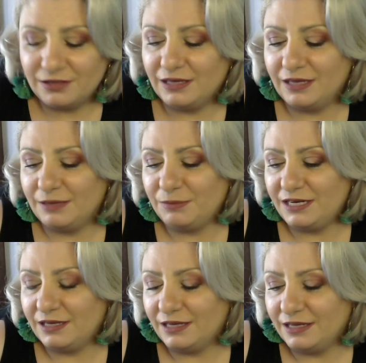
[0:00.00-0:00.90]

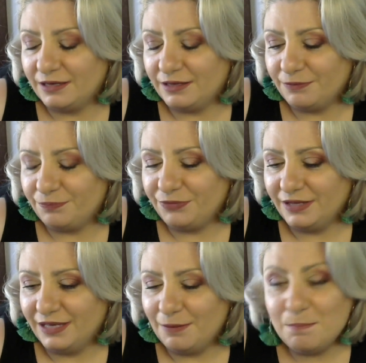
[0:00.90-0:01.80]
uh, uh,
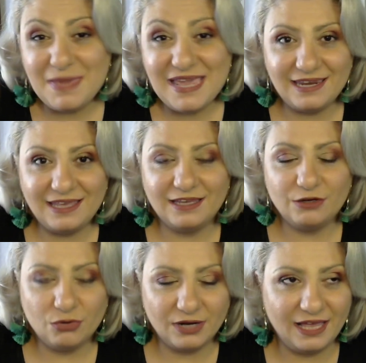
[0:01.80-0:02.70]
meaning in
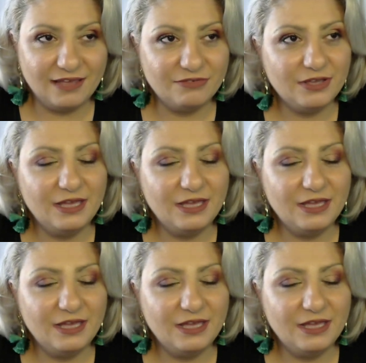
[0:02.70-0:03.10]
your life.